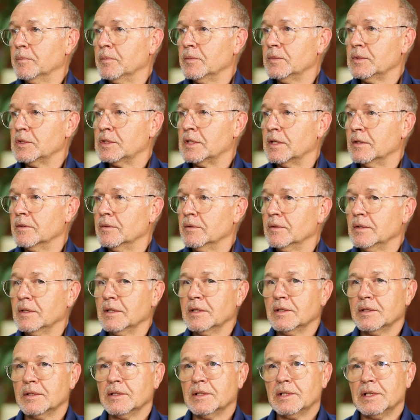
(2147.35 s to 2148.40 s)
So
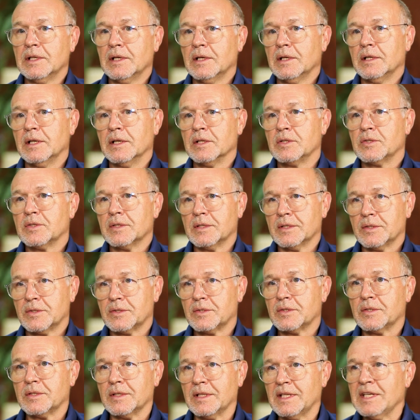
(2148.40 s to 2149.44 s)

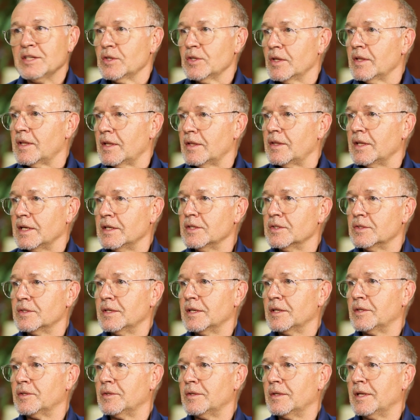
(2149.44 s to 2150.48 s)
these are the things
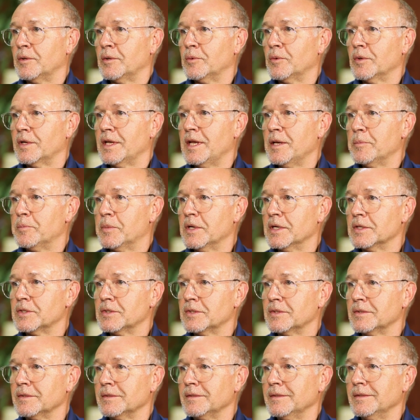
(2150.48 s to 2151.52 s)
that will keep
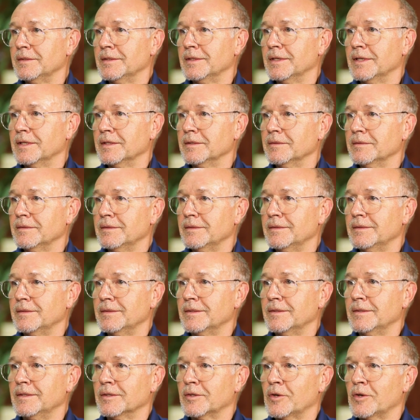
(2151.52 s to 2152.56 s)
us
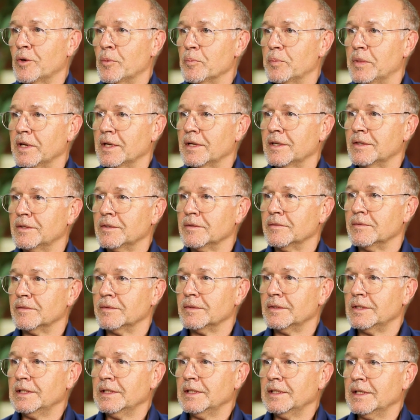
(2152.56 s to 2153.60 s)
competitive
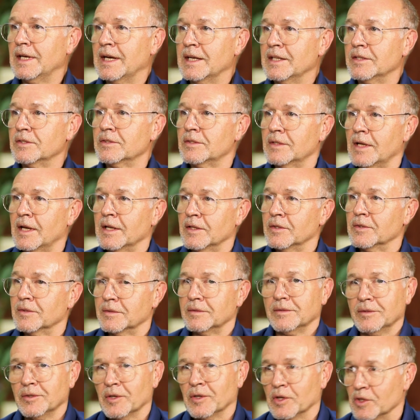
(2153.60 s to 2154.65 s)

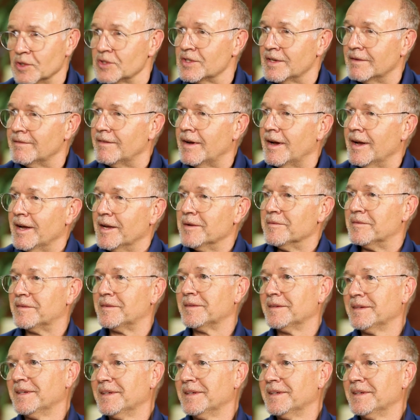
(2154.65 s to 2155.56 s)
and survive.